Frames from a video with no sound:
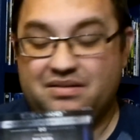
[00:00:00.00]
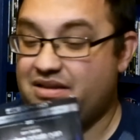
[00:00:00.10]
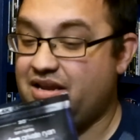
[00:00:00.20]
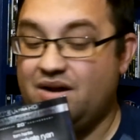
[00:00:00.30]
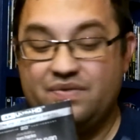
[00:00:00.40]

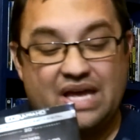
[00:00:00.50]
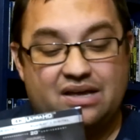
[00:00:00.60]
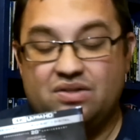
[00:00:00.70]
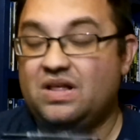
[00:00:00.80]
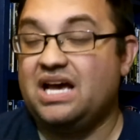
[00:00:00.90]
that
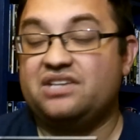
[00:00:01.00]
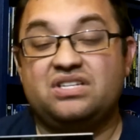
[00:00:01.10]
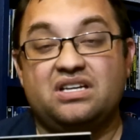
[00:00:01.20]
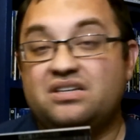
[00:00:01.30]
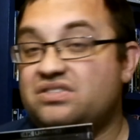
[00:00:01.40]

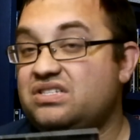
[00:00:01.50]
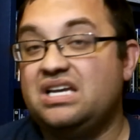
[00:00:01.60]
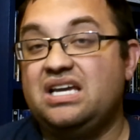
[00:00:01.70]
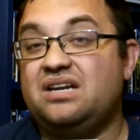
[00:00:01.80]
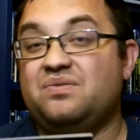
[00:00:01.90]
classic
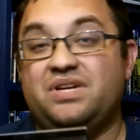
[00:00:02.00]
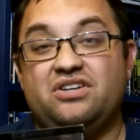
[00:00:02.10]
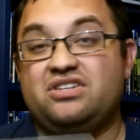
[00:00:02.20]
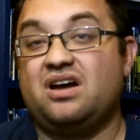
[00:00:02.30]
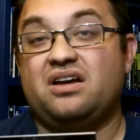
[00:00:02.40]
scene when you're
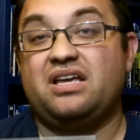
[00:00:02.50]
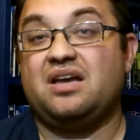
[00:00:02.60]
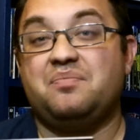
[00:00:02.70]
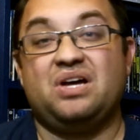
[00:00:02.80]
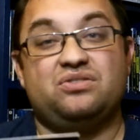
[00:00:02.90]
talking
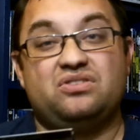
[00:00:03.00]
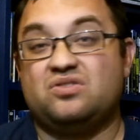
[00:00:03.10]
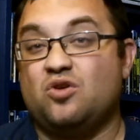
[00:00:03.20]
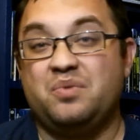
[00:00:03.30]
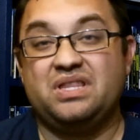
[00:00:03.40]
about
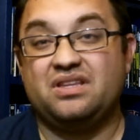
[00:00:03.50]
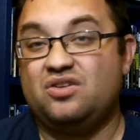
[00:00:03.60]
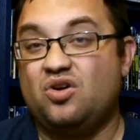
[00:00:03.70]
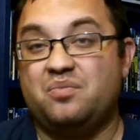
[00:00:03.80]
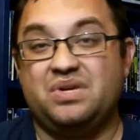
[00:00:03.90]
storming the
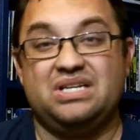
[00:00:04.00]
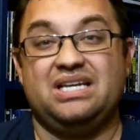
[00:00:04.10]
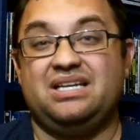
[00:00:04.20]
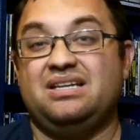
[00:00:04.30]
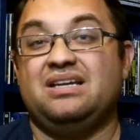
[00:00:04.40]

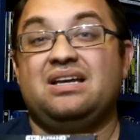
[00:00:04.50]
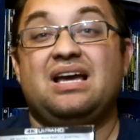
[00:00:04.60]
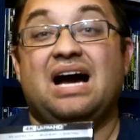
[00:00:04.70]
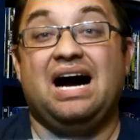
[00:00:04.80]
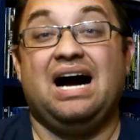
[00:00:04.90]
Normandy,
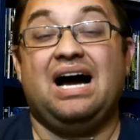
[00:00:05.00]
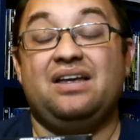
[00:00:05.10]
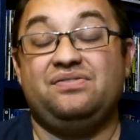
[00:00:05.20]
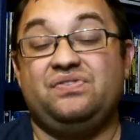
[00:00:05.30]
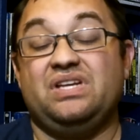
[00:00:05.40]
I
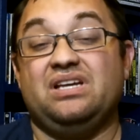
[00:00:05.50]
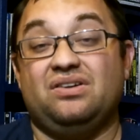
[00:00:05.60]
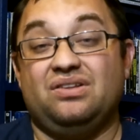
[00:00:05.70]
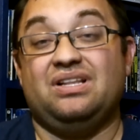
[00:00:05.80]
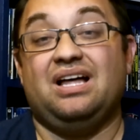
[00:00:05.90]

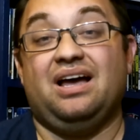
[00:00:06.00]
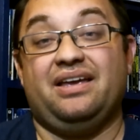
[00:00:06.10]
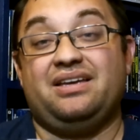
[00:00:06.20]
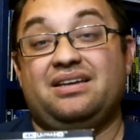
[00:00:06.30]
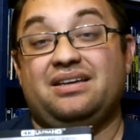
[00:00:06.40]
feel
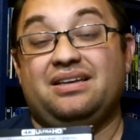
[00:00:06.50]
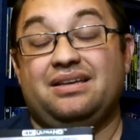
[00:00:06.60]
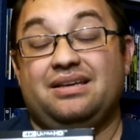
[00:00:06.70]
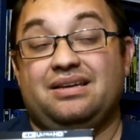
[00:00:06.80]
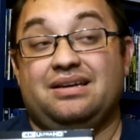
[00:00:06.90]
like
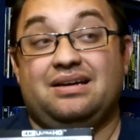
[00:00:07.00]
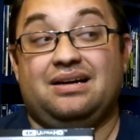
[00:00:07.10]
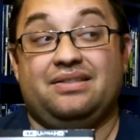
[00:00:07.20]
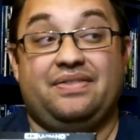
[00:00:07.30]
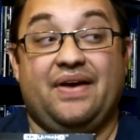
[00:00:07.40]

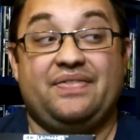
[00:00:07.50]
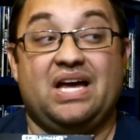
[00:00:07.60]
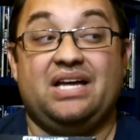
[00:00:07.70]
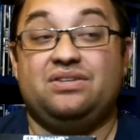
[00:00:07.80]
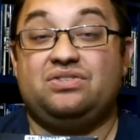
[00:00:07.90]

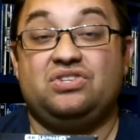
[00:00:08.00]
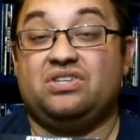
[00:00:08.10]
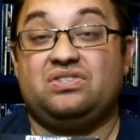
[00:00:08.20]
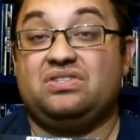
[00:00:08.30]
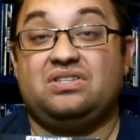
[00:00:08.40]
that is
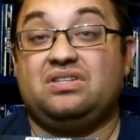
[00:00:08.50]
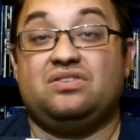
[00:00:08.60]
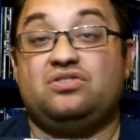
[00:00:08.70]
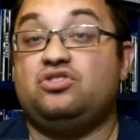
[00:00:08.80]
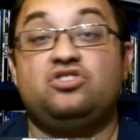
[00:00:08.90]

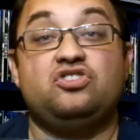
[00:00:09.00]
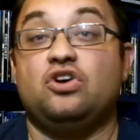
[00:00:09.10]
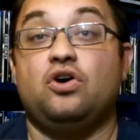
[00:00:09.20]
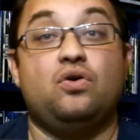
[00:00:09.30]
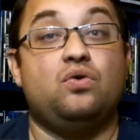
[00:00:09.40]
just
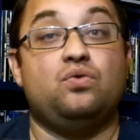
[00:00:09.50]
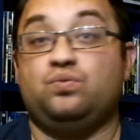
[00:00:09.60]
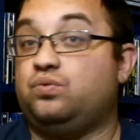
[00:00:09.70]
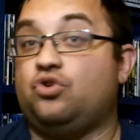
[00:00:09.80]
so